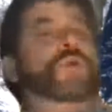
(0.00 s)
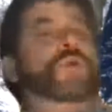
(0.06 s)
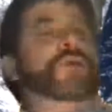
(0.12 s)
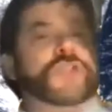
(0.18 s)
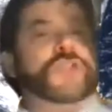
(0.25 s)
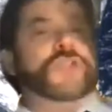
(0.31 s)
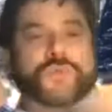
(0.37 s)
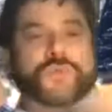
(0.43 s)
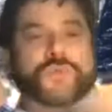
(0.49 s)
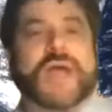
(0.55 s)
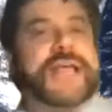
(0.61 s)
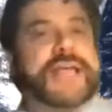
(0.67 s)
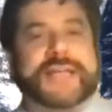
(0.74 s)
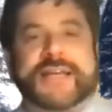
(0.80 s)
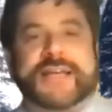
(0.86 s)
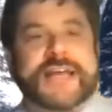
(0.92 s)
will just
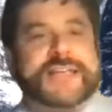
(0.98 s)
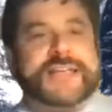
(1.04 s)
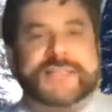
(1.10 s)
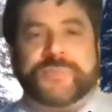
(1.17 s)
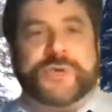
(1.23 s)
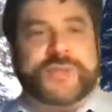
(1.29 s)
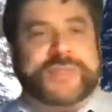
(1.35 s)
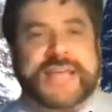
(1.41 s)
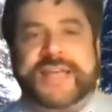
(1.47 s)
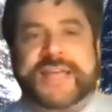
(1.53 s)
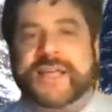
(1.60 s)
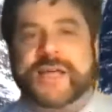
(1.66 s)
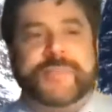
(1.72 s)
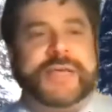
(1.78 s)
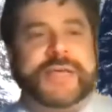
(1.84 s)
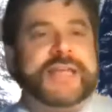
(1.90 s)
recognize them when they
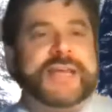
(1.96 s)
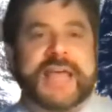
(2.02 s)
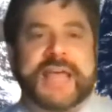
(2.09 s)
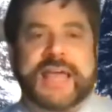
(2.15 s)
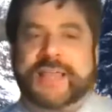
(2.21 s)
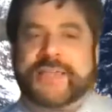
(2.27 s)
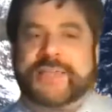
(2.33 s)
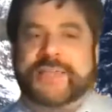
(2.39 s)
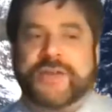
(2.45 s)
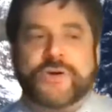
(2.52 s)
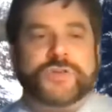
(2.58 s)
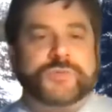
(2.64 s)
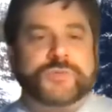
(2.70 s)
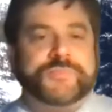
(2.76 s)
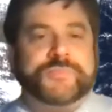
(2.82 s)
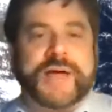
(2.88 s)
come in, and
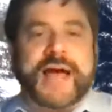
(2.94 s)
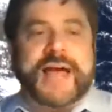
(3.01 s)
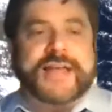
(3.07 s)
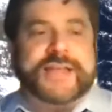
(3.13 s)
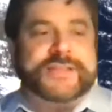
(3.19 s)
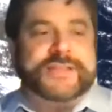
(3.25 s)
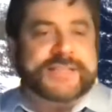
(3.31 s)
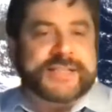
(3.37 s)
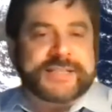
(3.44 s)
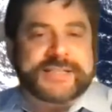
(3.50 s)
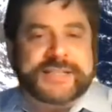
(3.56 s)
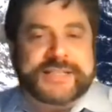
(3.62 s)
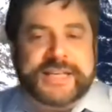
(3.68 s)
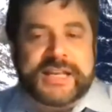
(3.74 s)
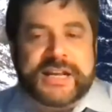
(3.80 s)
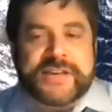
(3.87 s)
those IL 6
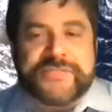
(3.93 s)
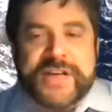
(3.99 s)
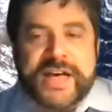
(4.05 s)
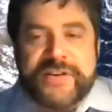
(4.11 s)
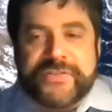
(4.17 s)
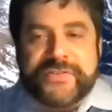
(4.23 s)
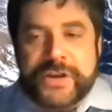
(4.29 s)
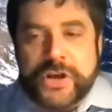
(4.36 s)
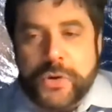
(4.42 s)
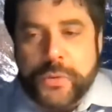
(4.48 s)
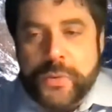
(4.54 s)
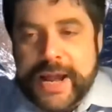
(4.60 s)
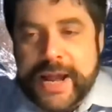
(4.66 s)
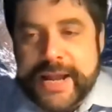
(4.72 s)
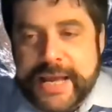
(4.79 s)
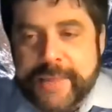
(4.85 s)
and TNF alpha go
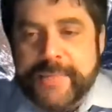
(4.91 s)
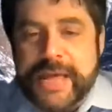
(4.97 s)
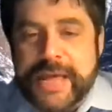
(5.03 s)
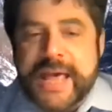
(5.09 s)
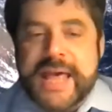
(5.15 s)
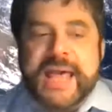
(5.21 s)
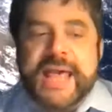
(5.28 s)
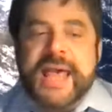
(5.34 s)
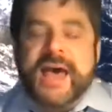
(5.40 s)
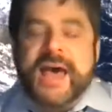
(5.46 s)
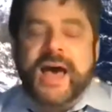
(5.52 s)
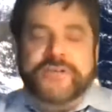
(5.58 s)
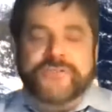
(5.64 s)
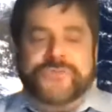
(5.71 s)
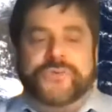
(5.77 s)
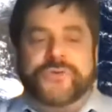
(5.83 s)
right up.
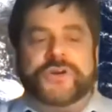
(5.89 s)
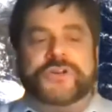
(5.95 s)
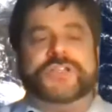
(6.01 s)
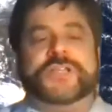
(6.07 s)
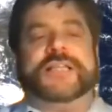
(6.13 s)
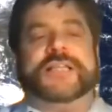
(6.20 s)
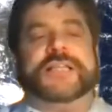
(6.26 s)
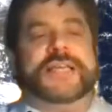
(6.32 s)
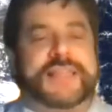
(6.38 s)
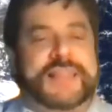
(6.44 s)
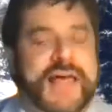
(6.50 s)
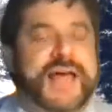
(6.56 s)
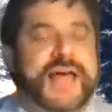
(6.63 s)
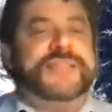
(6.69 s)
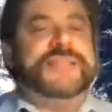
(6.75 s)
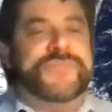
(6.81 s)
Unfortunately,
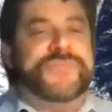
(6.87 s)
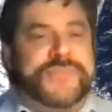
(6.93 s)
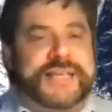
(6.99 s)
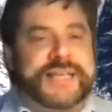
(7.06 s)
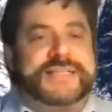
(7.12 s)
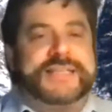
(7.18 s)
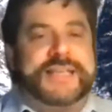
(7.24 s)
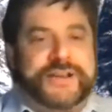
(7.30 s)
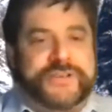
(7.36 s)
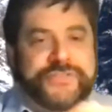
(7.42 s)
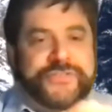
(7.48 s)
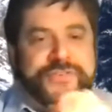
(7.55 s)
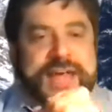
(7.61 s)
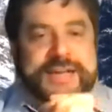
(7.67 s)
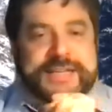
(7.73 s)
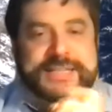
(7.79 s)
lots of things can
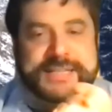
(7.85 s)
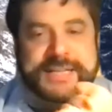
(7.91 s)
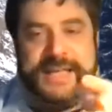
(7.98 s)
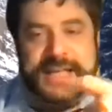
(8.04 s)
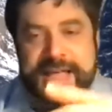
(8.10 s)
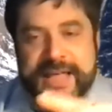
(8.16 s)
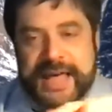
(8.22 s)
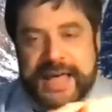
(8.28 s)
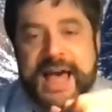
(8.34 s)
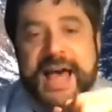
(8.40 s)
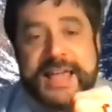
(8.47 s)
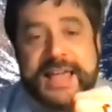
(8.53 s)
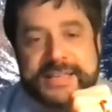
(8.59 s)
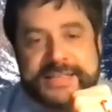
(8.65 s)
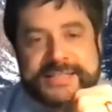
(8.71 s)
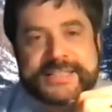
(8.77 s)
affect uh,
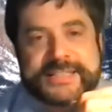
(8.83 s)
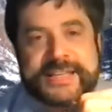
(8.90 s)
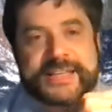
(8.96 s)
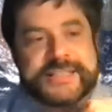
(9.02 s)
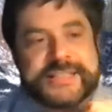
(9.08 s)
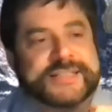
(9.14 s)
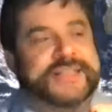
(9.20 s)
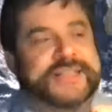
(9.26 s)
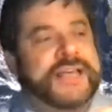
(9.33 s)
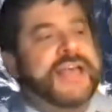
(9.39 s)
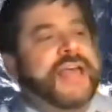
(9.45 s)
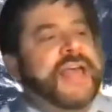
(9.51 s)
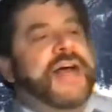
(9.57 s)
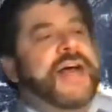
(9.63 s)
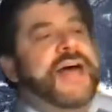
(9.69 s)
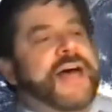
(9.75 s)
IL 6.
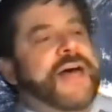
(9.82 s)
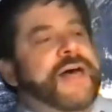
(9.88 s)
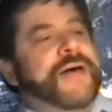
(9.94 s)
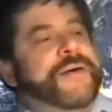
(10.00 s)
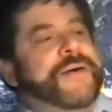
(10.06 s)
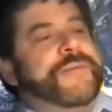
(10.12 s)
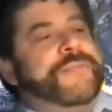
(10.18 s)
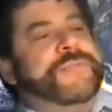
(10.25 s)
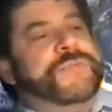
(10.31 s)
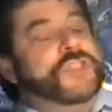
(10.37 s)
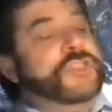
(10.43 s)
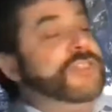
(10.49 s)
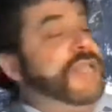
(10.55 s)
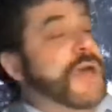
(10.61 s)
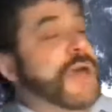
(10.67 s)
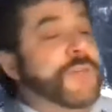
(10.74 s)
Um,
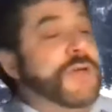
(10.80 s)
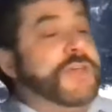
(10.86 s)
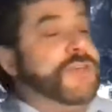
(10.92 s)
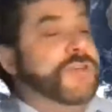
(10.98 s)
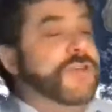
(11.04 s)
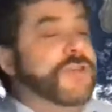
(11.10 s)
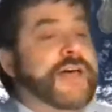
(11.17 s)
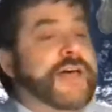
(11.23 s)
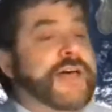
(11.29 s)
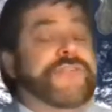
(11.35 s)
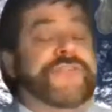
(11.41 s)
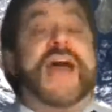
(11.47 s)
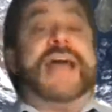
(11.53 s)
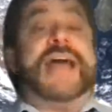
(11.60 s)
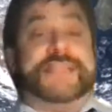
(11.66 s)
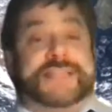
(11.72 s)
just how much uh,
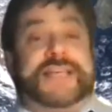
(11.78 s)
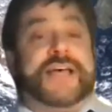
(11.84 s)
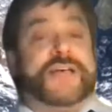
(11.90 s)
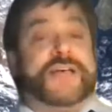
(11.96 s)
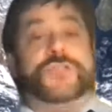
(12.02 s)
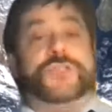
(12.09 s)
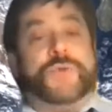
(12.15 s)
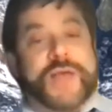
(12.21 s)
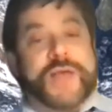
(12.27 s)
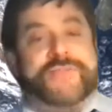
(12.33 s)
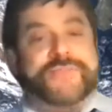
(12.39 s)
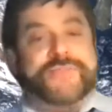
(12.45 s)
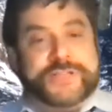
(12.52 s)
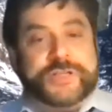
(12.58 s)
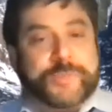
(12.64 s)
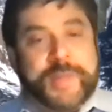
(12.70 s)
fat cells you
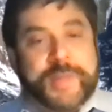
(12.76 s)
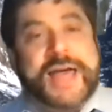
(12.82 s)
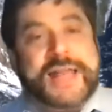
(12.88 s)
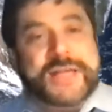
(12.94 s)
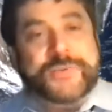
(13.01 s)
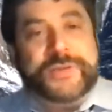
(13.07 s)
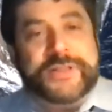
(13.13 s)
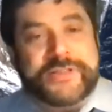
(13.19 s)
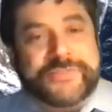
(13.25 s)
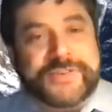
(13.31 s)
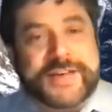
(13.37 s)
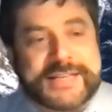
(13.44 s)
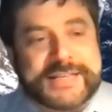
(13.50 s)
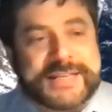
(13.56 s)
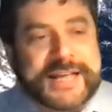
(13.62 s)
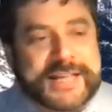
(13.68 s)
have in your body will
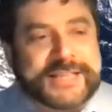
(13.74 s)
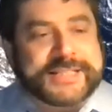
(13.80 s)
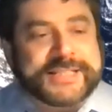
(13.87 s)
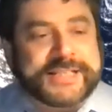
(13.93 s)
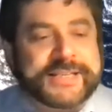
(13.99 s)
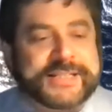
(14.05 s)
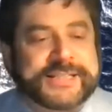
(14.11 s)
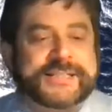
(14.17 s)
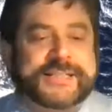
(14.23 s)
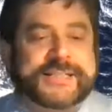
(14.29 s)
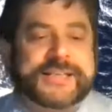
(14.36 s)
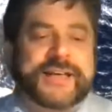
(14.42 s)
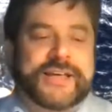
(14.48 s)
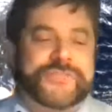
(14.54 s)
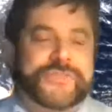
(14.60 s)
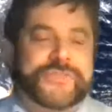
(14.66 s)
affect IL 6,
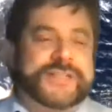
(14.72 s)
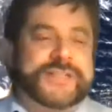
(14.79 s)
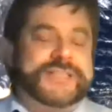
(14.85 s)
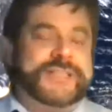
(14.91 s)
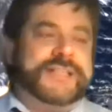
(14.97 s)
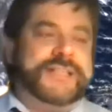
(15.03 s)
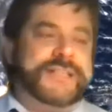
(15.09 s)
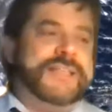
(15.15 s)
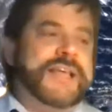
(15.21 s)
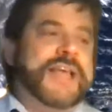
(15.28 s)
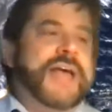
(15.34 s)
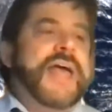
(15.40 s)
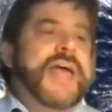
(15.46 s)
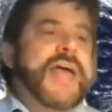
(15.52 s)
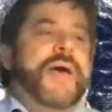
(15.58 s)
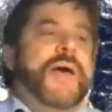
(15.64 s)
uh, for instance.
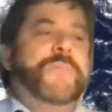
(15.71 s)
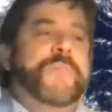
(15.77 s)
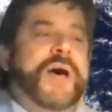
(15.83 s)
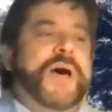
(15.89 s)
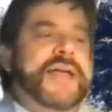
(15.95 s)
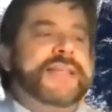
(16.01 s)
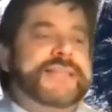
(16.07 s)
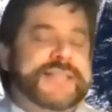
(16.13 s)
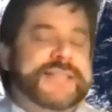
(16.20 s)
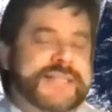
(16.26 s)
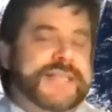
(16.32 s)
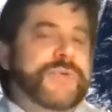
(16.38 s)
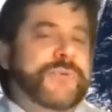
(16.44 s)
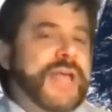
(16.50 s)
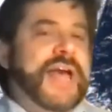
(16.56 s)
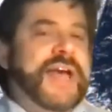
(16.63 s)
But
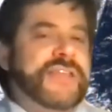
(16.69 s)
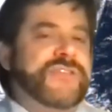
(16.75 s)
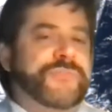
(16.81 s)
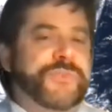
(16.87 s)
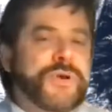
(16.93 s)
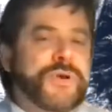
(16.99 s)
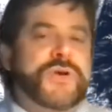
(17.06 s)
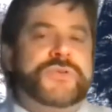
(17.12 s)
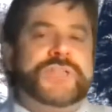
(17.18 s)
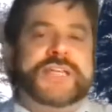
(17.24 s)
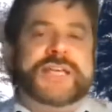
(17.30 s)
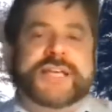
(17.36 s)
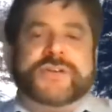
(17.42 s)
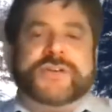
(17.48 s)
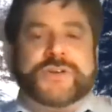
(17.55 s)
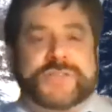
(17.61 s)
C-reactive
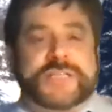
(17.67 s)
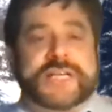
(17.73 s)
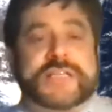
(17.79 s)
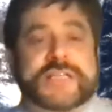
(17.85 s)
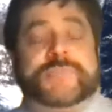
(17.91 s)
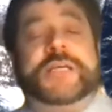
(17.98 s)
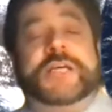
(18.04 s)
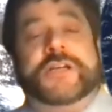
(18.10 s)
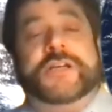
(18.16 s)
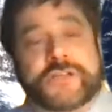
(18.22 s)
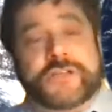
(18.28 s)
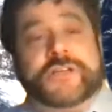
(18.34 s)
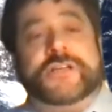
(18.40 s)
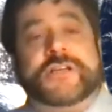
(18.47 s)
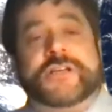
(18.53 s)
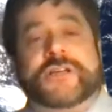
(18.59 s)
protein turns out to be a
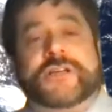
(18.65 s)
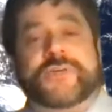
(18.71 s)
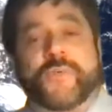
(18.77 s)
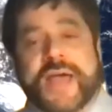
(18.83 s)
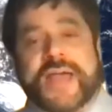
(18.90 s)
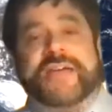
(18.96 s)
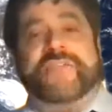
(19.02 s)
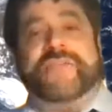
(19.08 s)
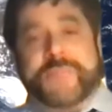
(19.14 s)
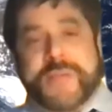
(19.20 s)
good way of